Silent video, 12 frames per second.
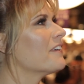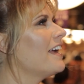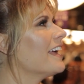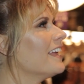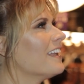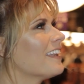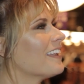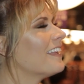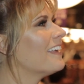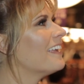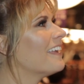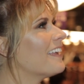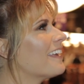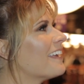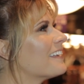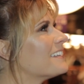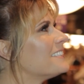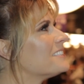
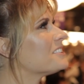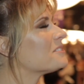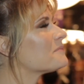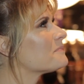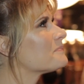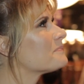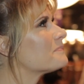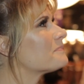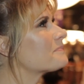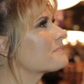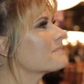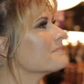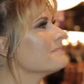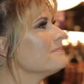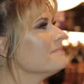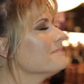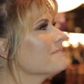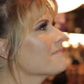
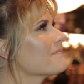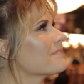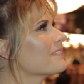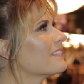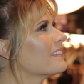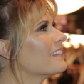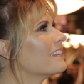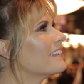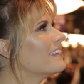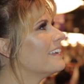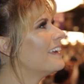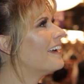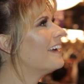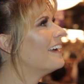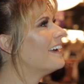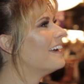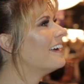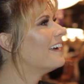
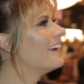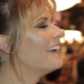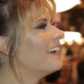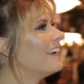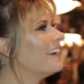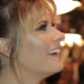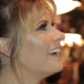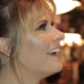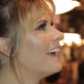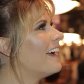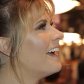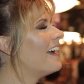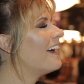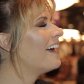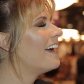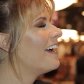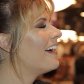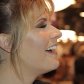
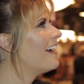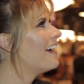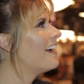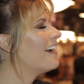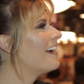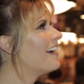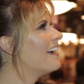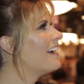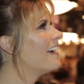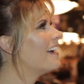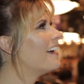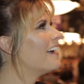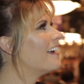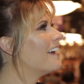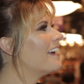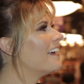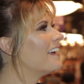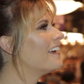
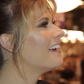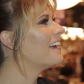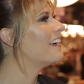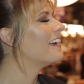(silent)